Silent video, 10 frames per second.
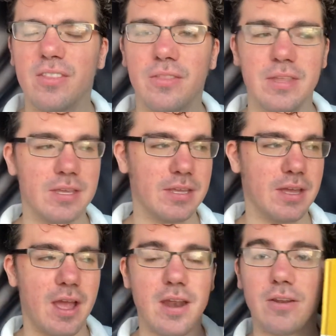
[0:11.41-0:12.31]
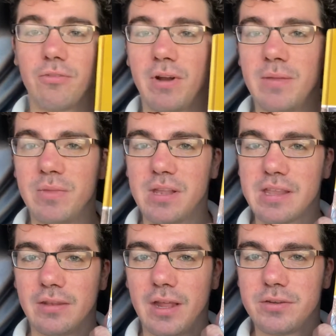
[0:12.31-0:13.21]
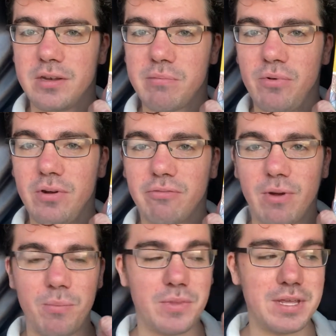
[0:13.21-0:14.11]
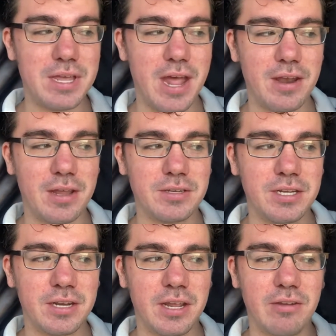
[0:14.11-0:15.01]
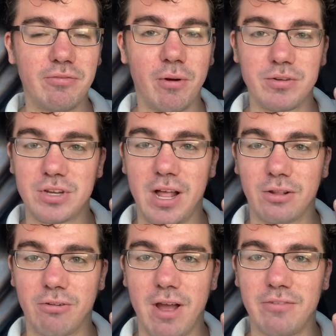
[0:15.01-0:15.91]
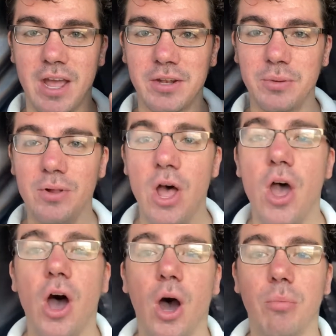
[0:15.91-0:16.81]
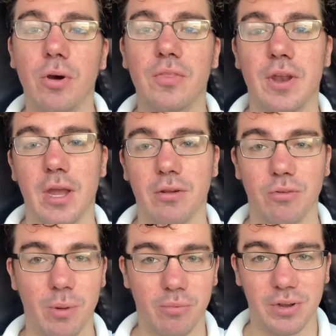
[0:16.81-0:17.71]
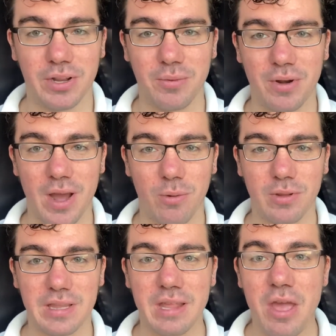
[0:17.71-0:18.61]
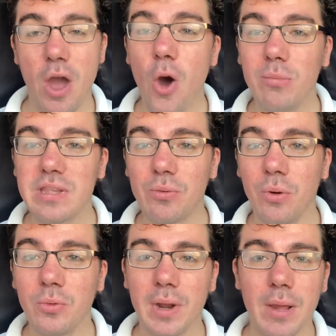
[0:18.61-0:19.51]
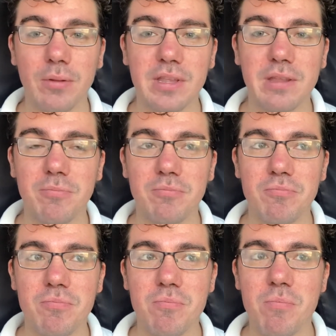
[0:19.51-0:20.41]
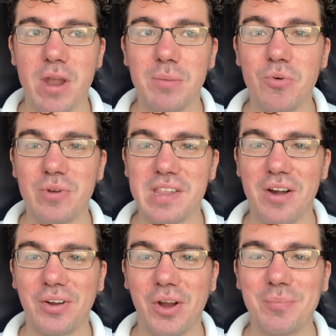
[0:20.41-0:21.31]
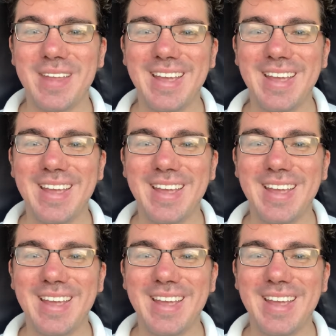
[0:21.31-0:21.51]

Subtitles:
the Greatness and Legends book from the 1984 Childcraft Annual, a book that I grew up reading when I was homeschooled when I was many moons younger.